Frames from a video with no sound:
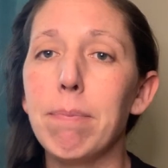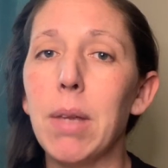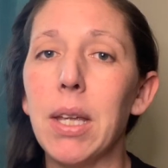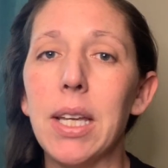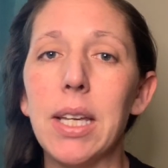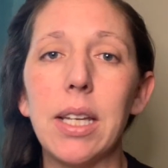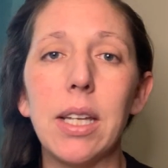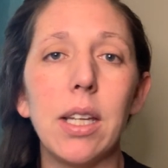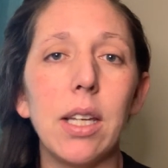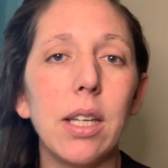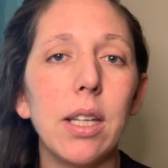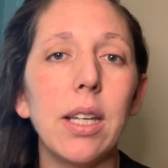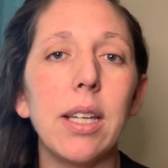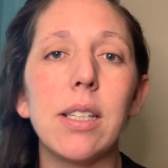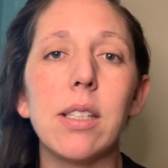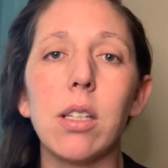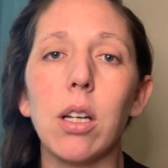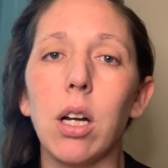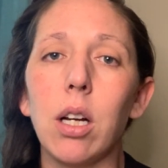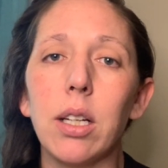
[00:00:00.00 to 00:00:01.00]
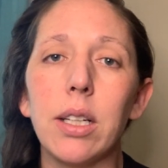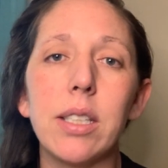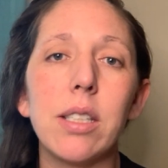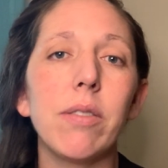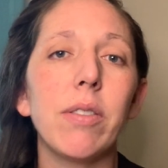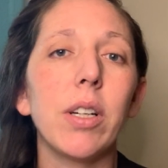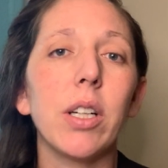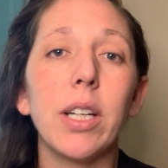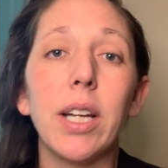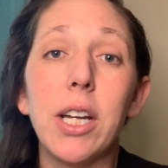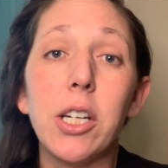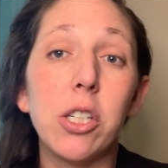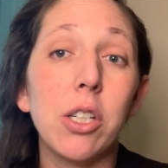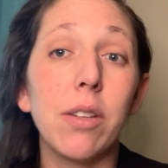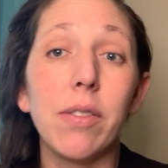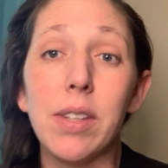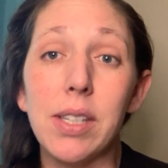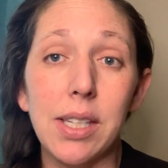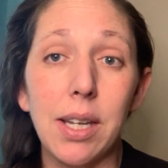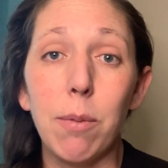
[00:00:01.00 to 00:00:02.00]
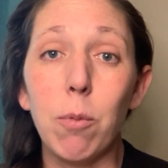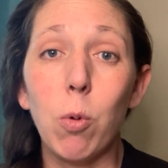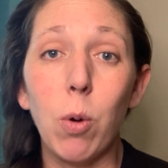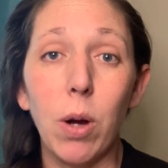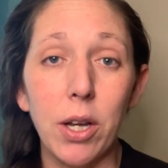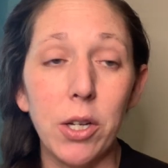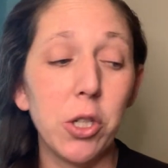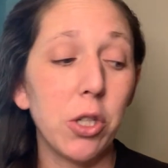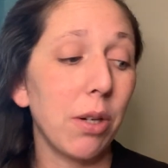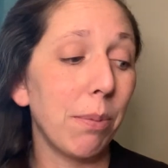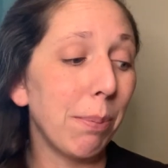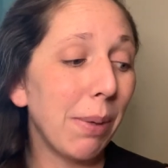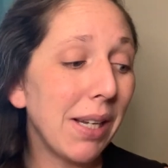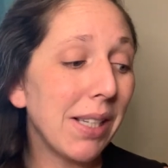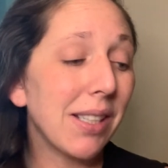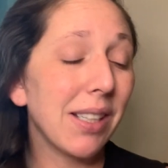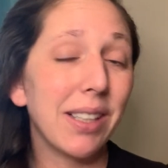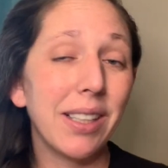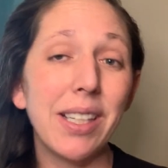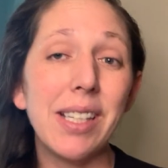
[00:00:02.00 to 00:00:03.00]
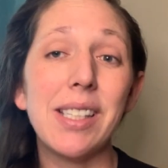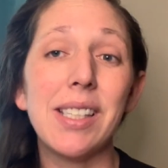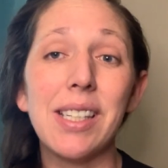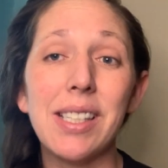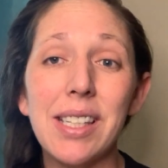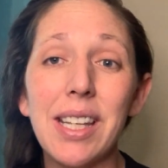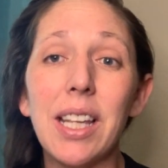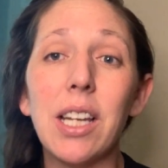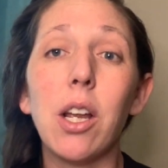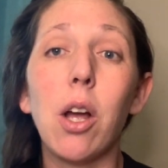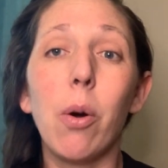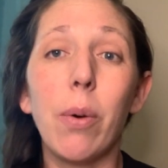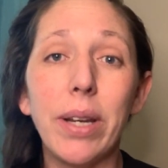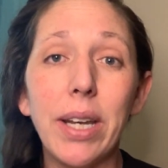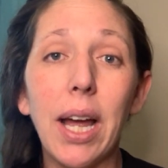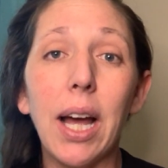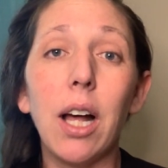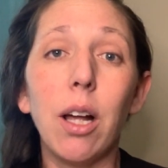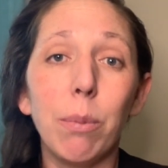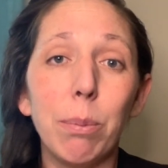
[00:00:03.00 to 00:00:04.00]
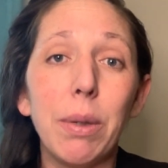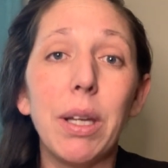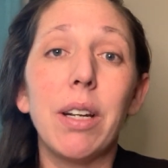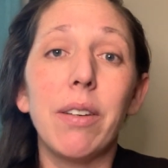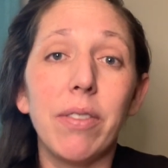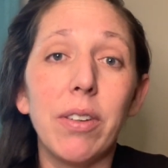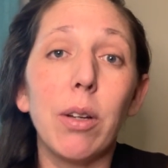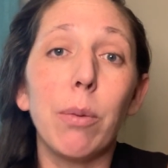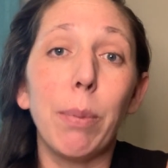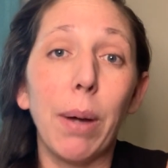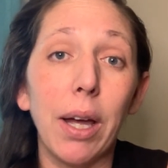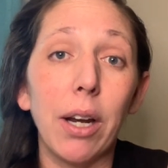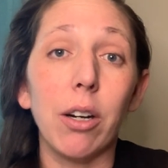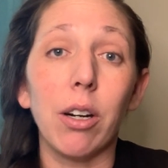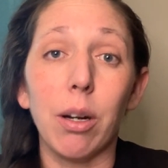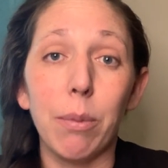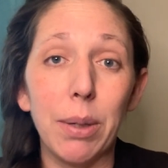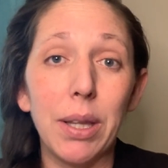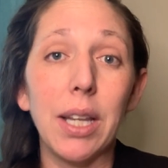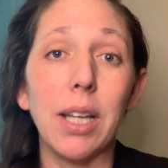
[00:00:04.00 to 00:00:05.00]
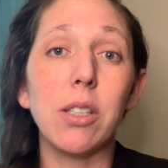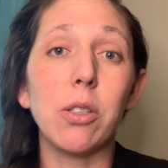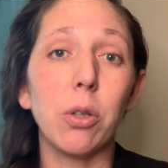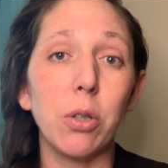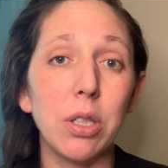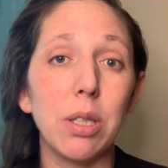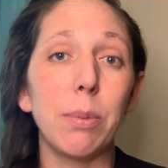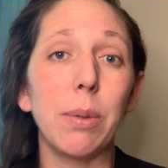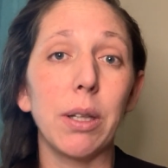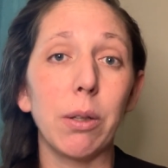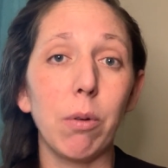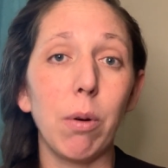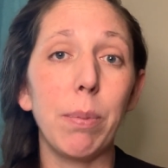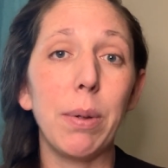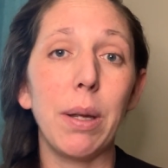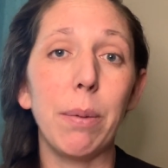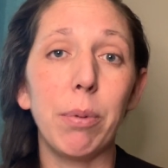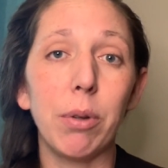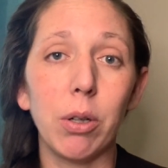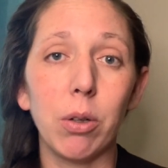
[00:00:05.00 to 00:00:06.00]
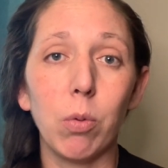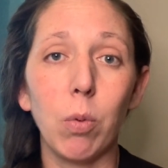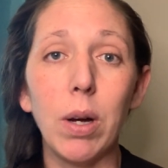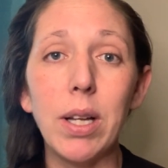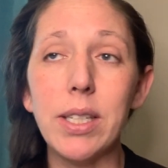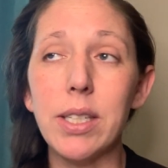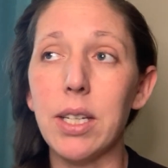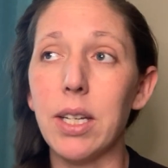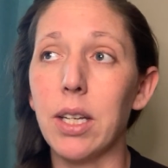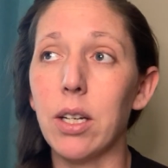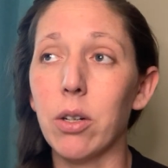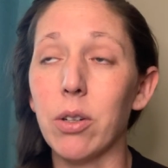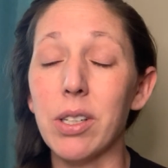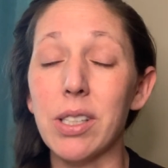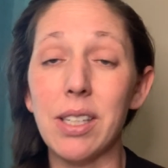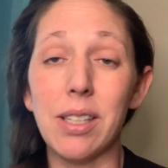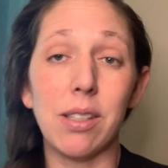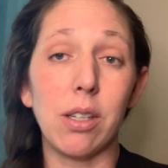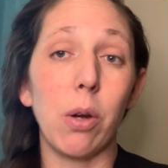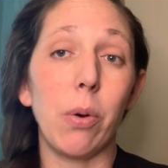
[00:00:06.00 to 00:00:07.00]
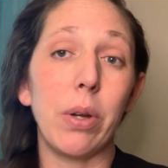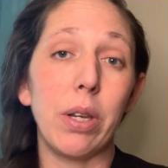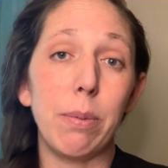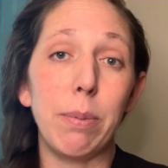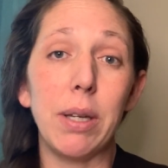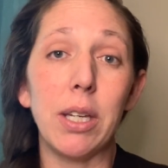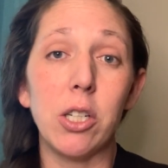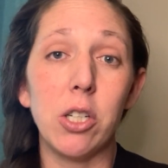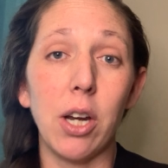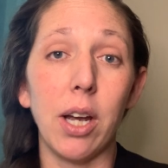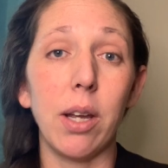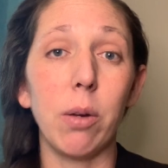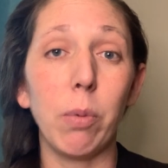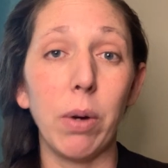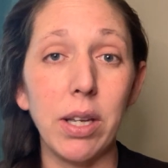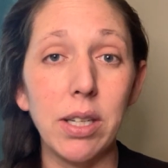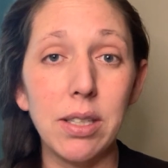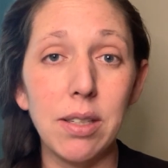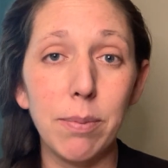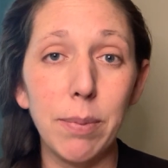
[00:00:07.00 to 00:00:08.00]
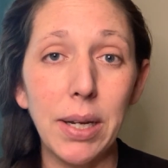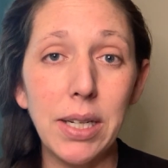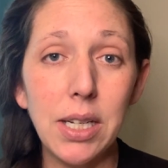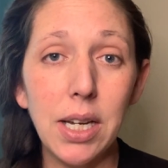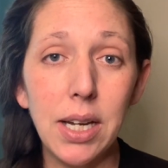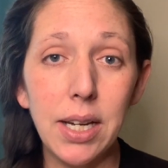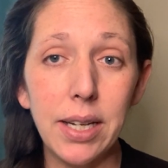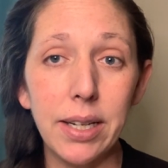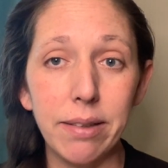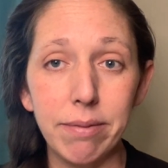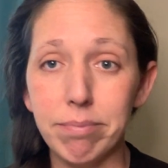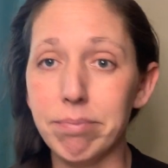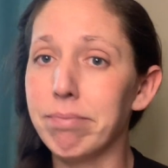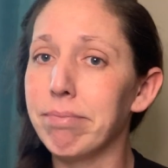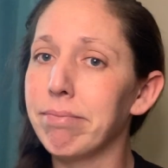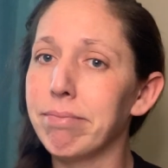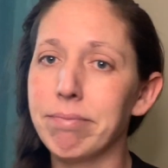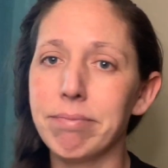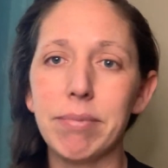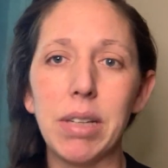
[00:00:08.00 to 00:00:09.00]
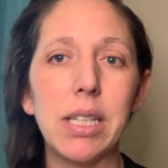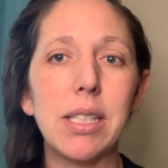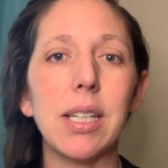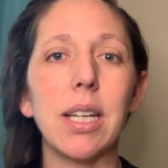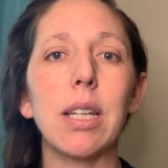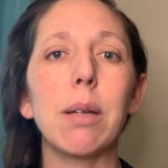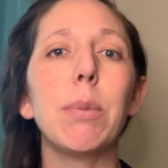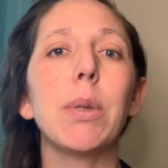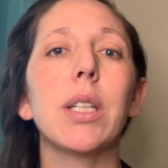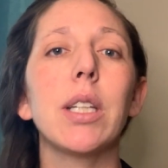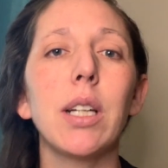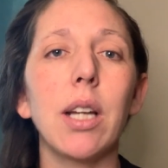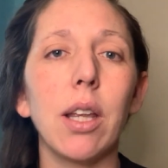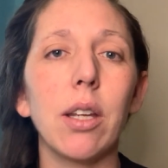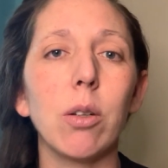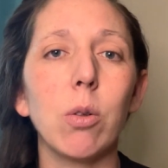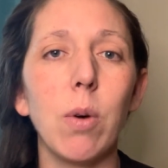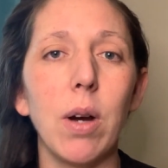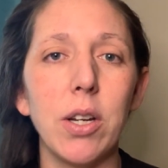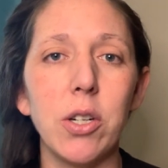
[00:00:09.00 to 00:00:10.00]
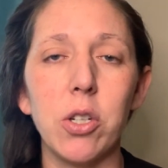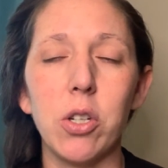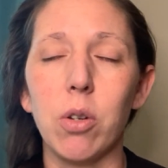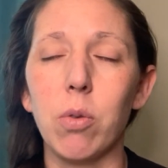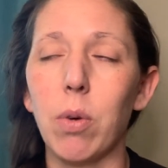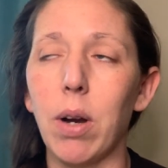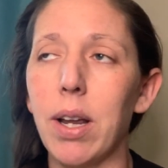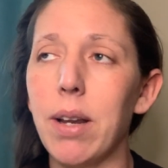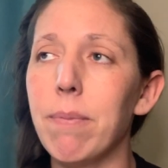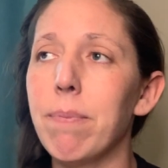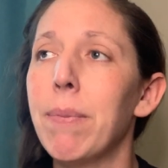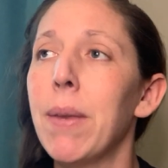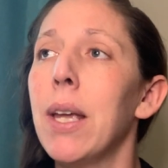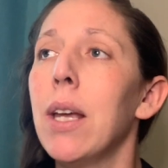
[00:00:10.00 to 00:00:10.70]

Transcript: It's a variation of the same question. Basically, is this thing going to help me to feel better? I mean, that's ultimately what people are wanting. Or is this going to be a giant waste of my time? It's like $1 million question, right?